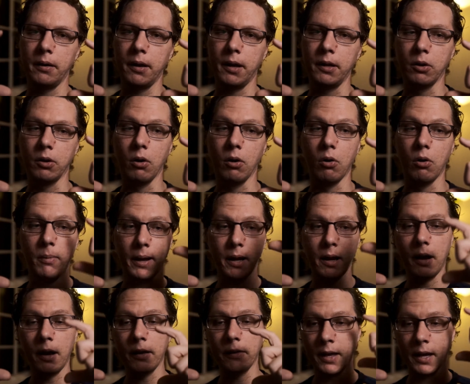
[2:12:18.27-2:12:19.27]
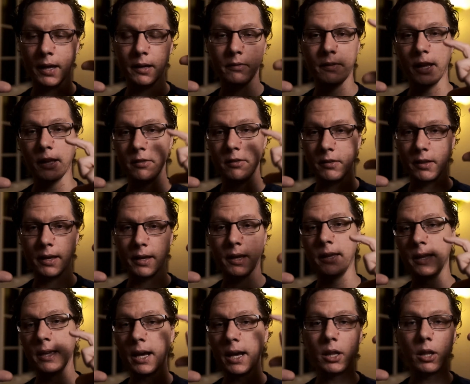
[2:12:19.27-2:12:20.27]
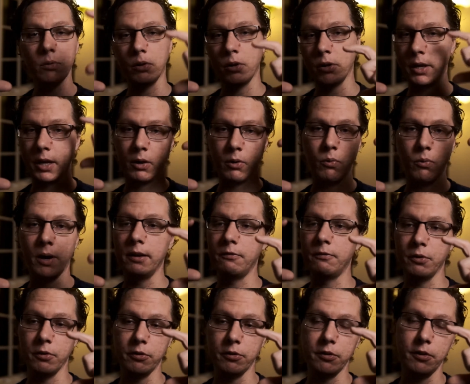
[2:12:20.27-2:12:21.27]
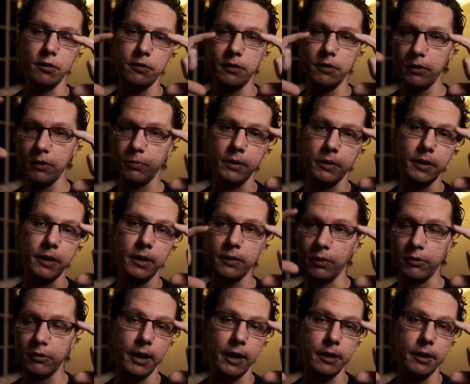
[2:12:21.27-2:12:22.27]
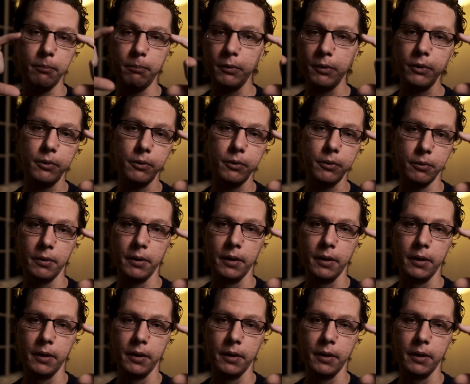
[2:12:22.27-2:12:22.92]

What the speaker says: And you go, oh my God, that's like a yellow looking white versus this one that looks kind of blue.